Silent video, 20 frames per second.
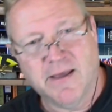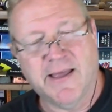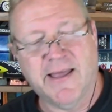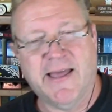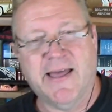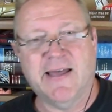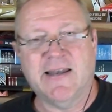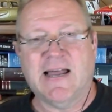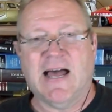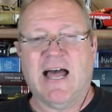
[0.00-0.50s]

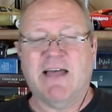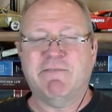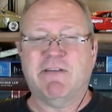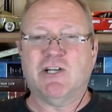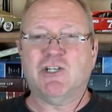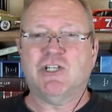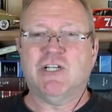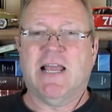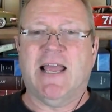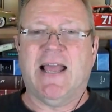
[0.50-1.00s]
And I've
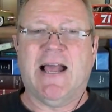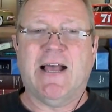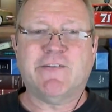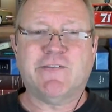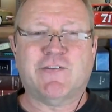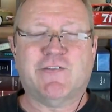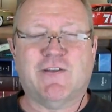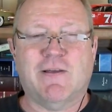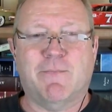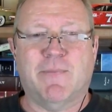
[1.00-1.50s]
actually
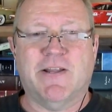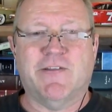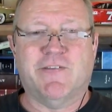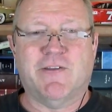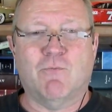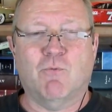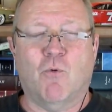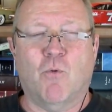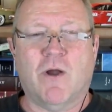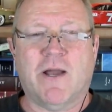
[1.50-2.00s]
asked somebody and
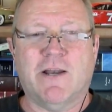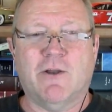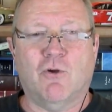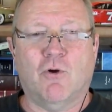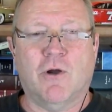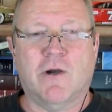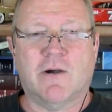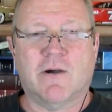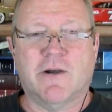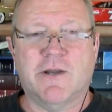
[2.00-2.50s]
said, well, what kind of
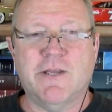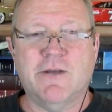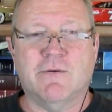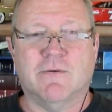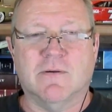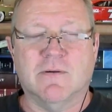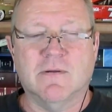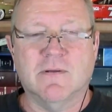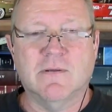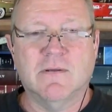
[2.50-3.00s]
lawyer are
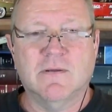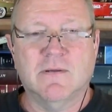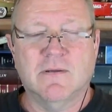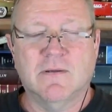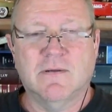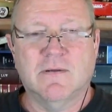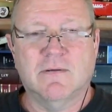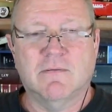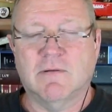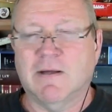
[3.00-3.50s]
you?
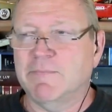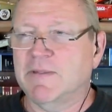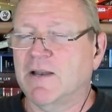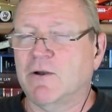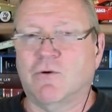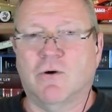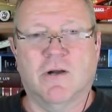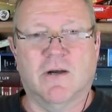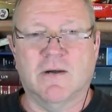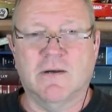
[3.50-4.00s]
Well, I'm not a
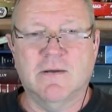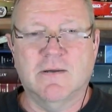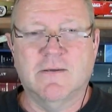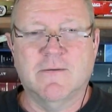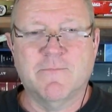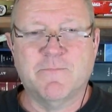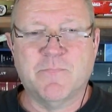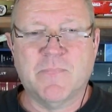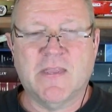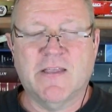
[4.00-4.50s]
lawyer.
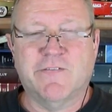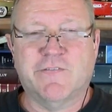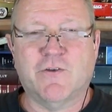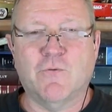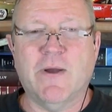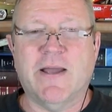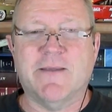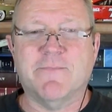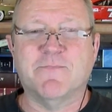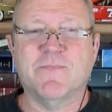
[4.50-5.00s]
So
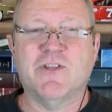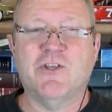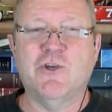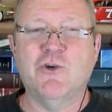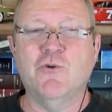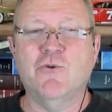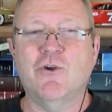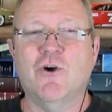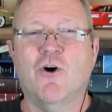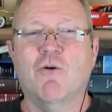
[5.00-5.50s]
wait,
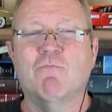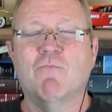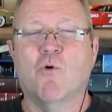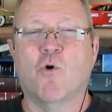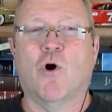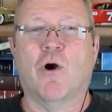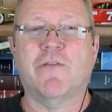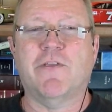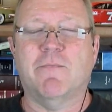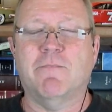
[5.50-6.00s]
you know
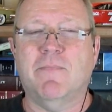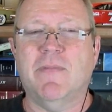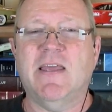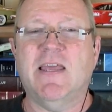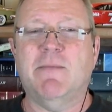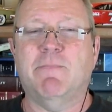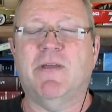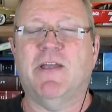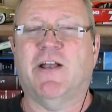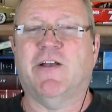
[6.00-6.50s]
more than
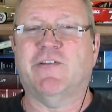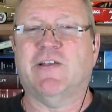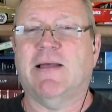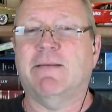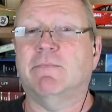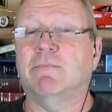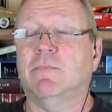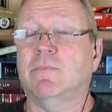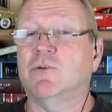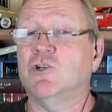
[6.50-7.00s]
me because
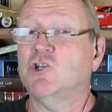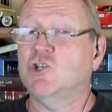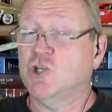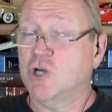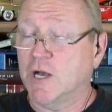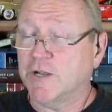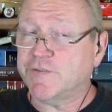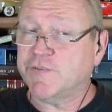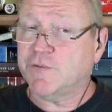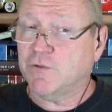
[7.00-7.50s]
I'm
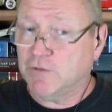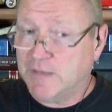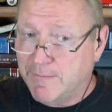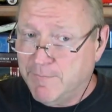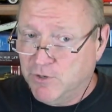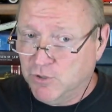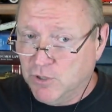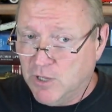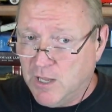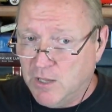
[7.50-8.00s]
just a
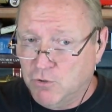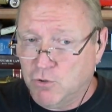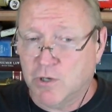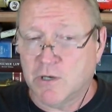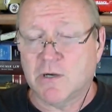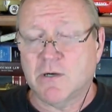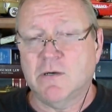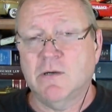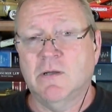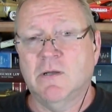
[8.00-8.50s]
lemon law
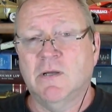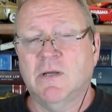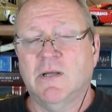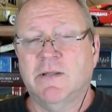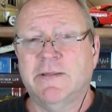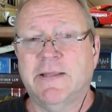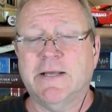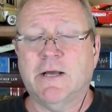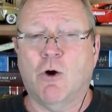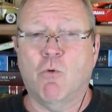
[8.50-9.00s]
lawyer?
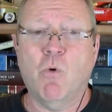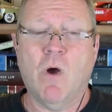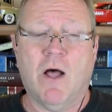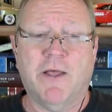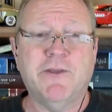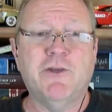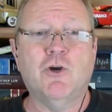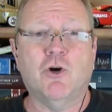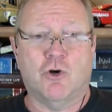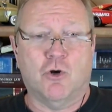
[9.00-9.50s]
They go, well,
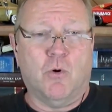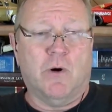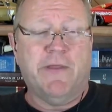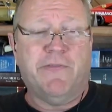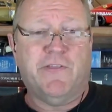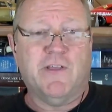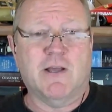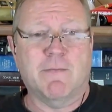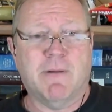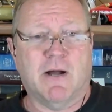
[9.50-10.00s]
you don't know
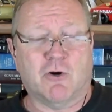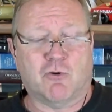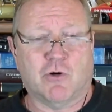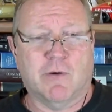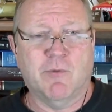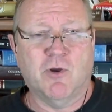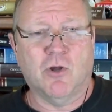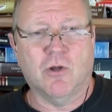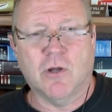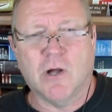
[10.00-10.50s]
anything about
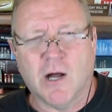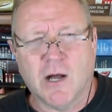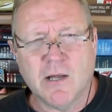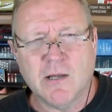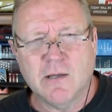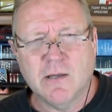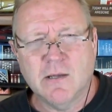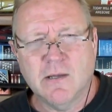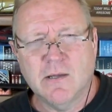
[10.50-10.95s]
criminal law.